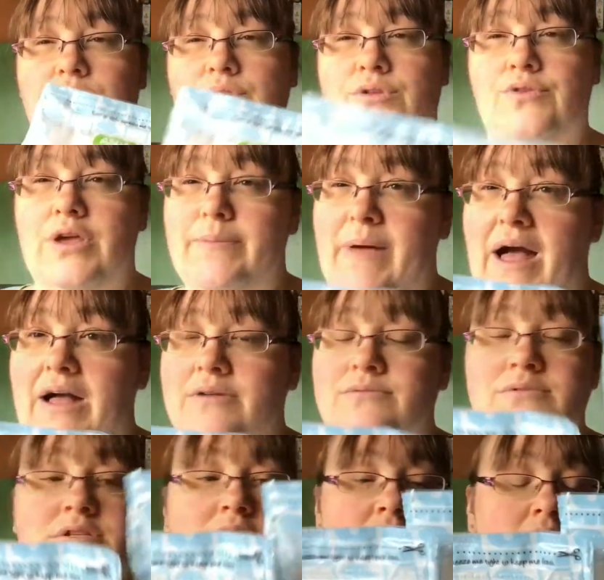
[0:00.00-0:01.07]

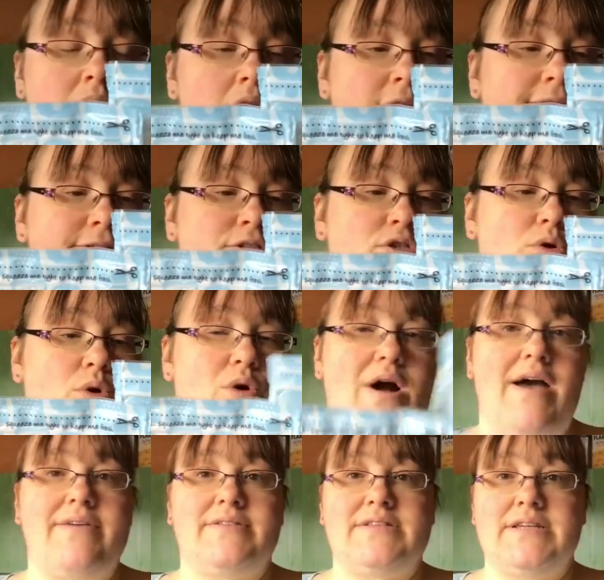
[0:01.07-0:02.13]
£3. So
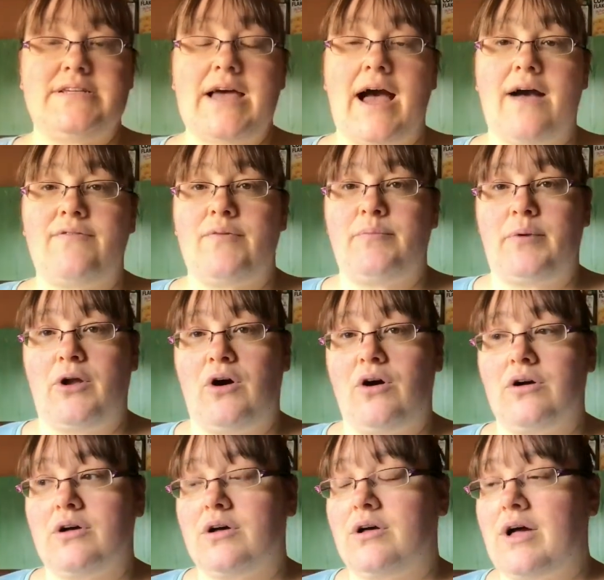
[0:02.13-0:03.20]
I did have a
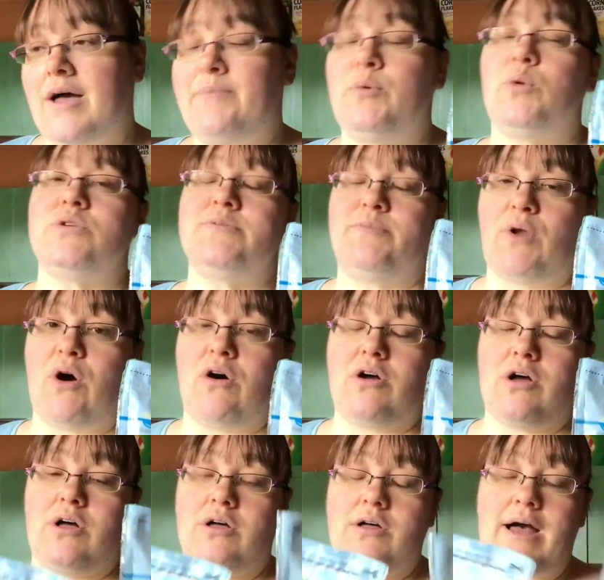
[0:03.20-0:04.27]
block. I bought a
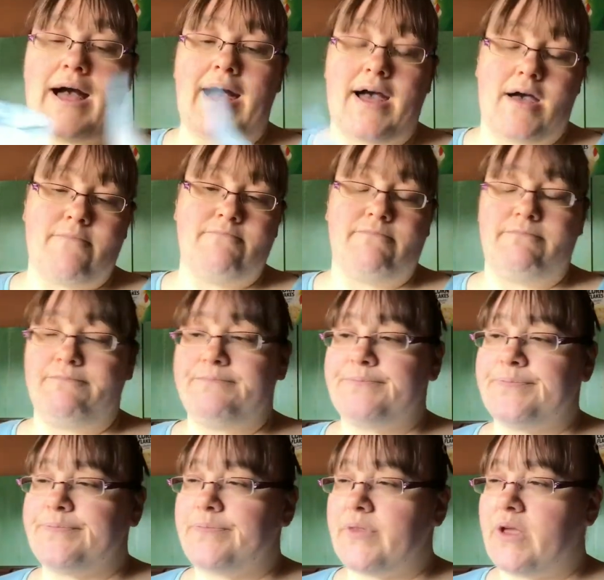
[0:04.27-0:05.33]
block,
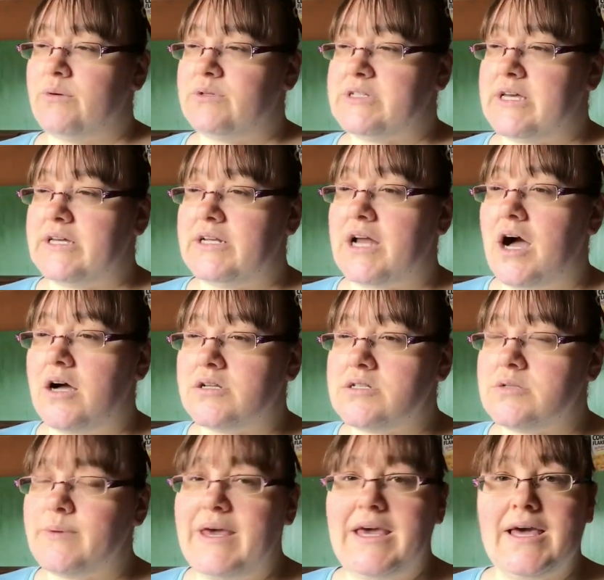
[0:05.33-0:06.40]
was it
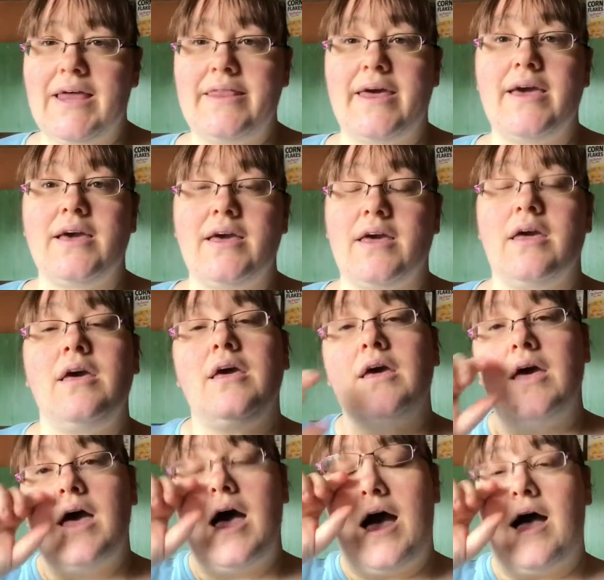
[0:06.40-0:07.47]
last week, I think?
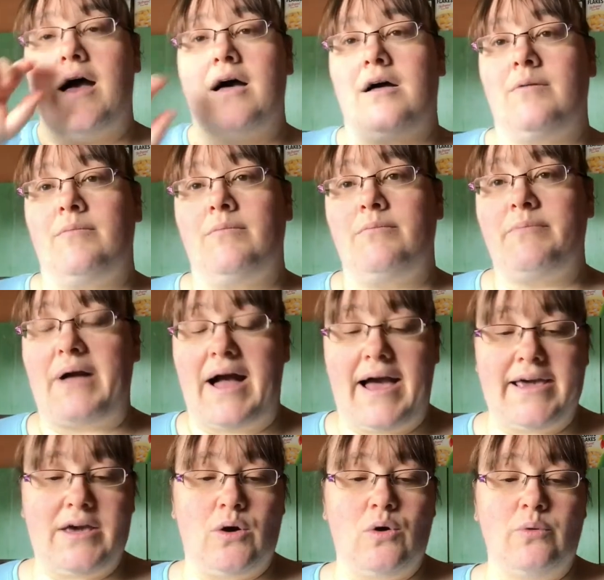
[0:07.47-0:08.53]
But
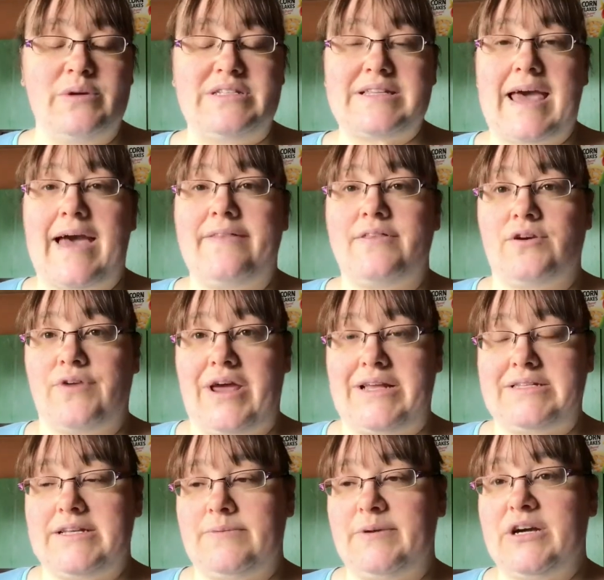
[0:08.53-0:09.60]
I always get the
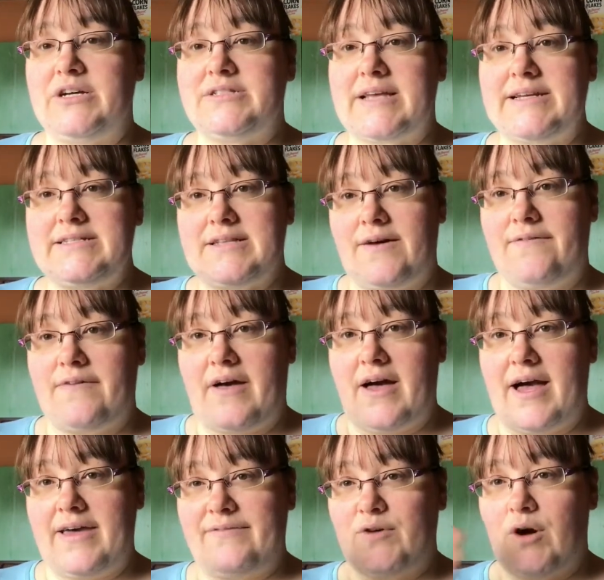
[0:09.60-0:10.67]
grated because I suffer.
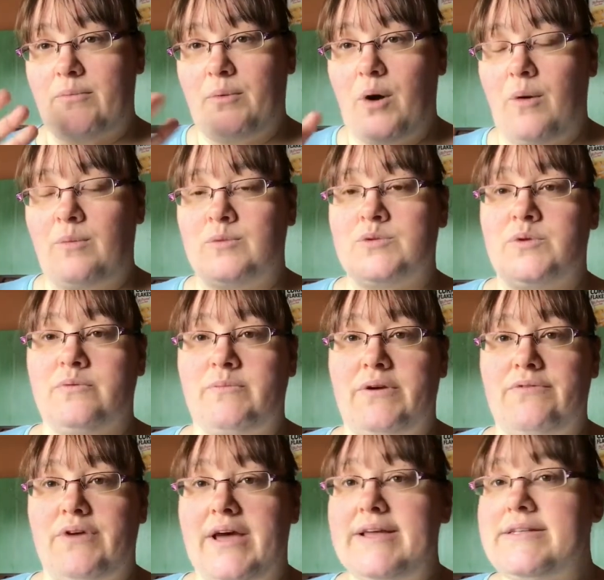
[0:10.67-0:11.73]
I've got problems with my
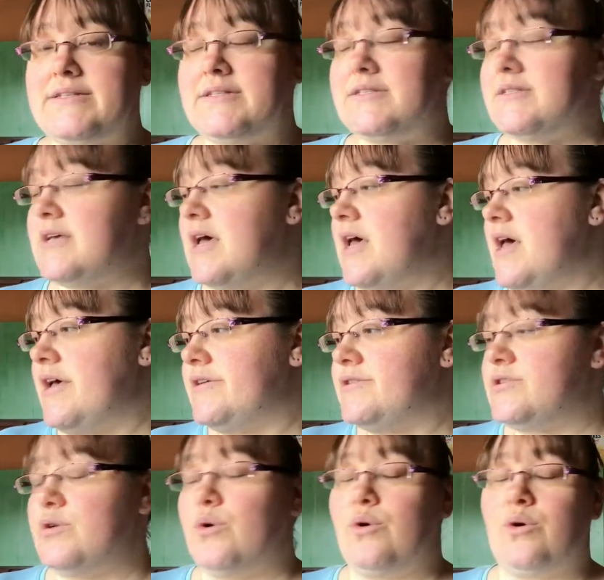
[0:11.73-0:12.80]
wrists.
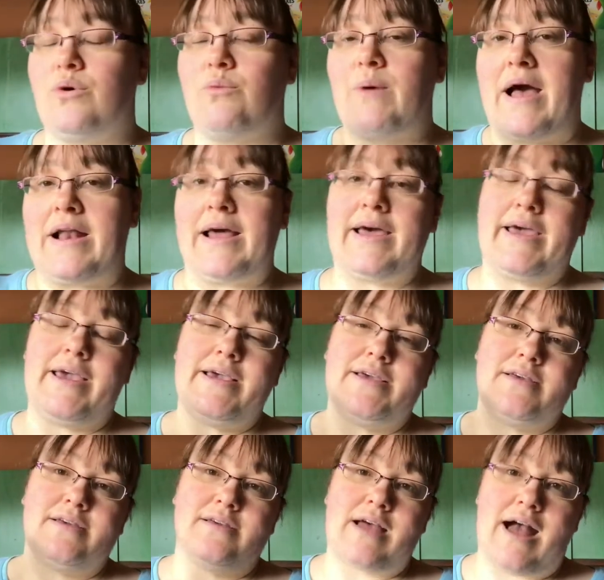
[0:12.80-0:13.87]
So when I
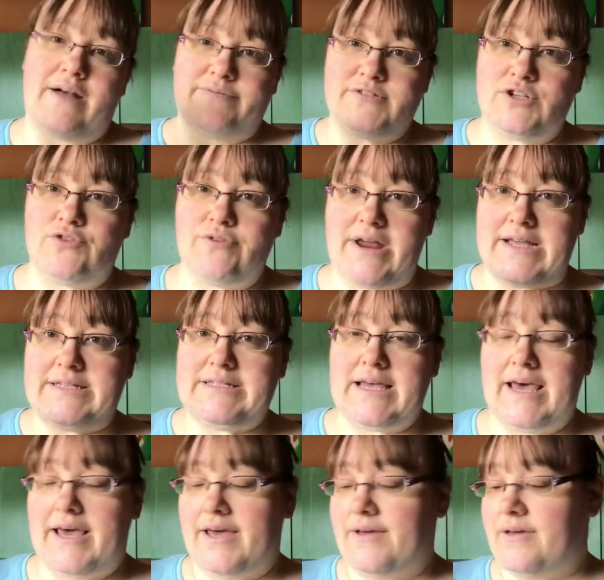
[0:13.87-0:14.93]
have to grate
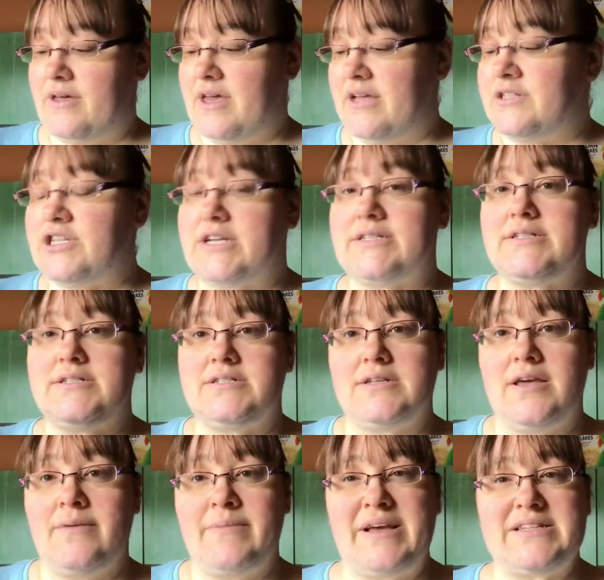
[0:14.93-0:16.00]
it,
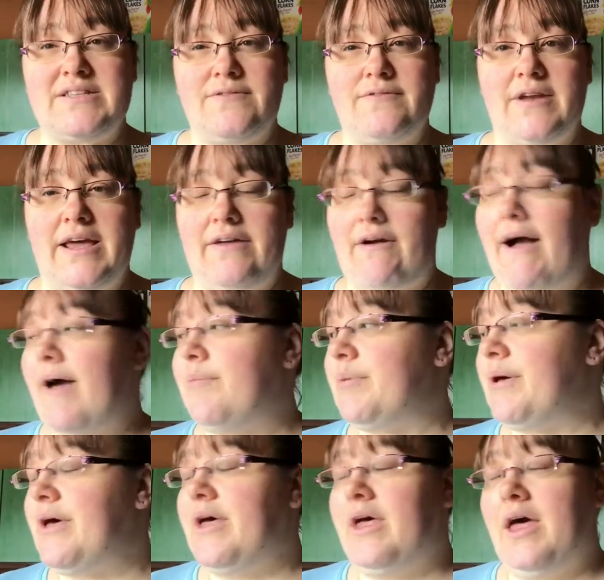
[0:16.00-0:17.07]
it makes it flare up.
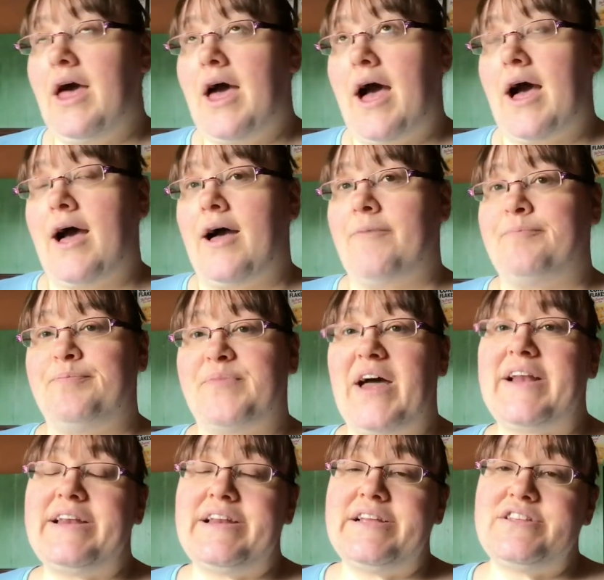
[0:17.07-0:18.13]

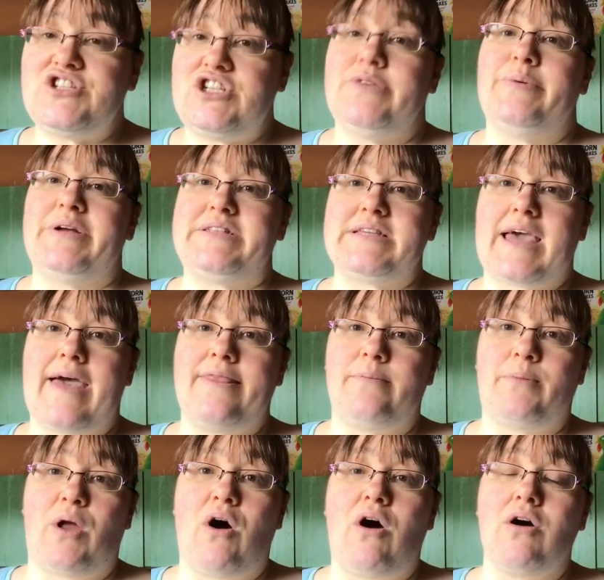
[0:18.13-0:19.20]
And it is cheaper to get the
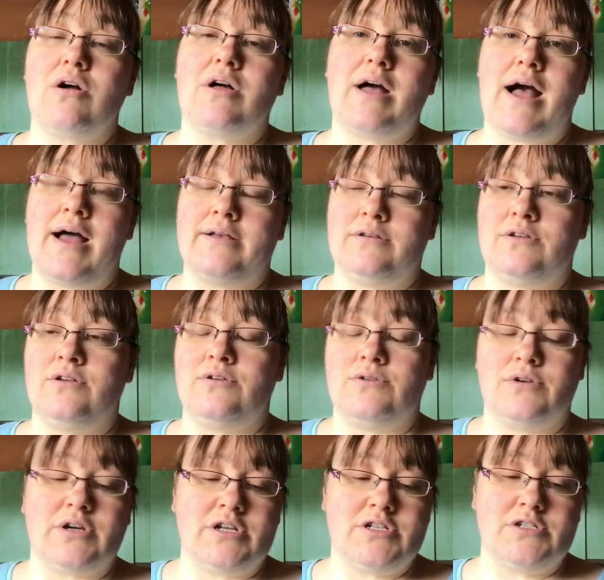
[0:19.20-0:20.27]
block, and you know, you
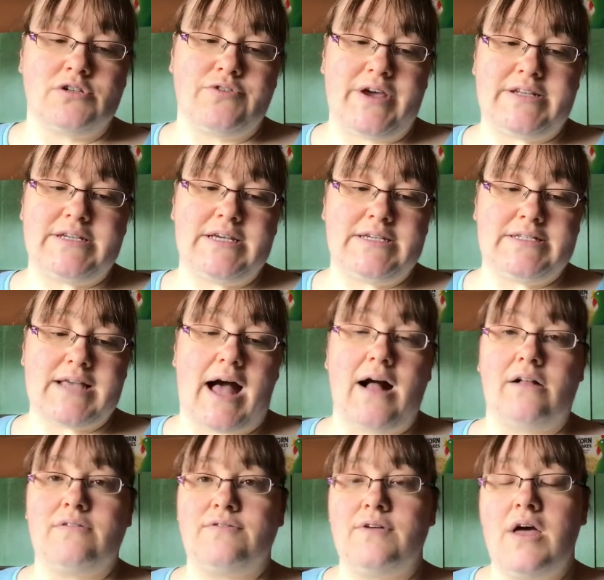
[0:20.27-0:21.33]
can grate it
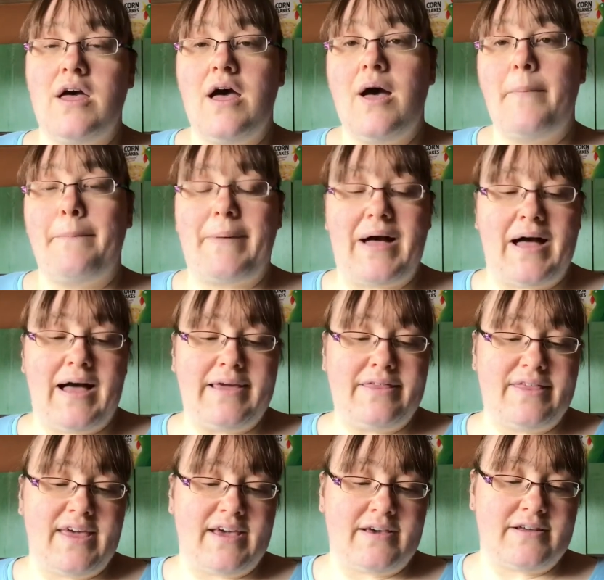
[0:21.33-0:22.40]
yourself. But I
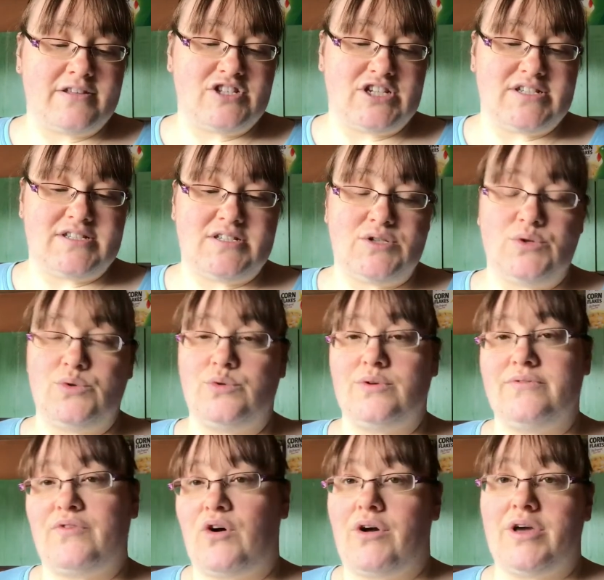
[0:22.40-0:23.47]
think just to
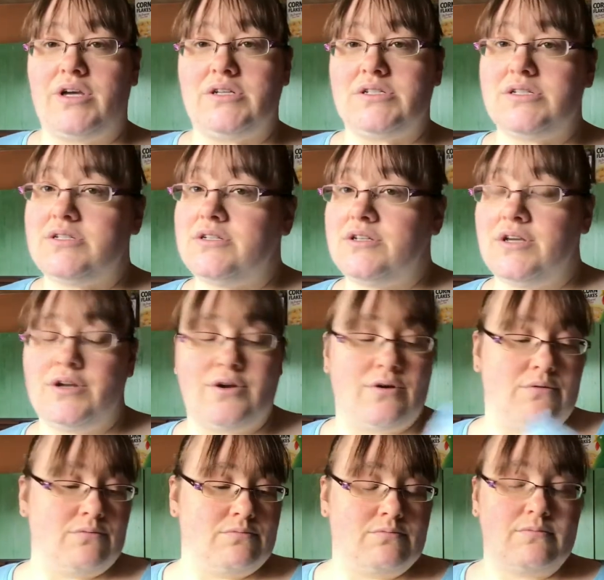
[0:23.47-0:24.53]
avoid, you
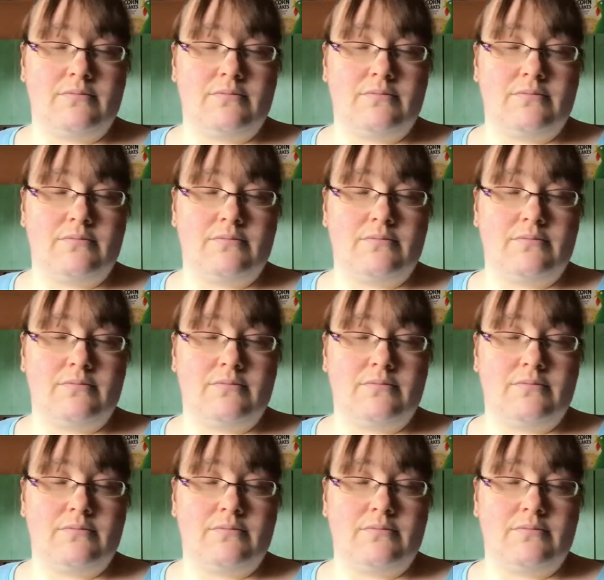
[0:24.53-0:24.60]
know,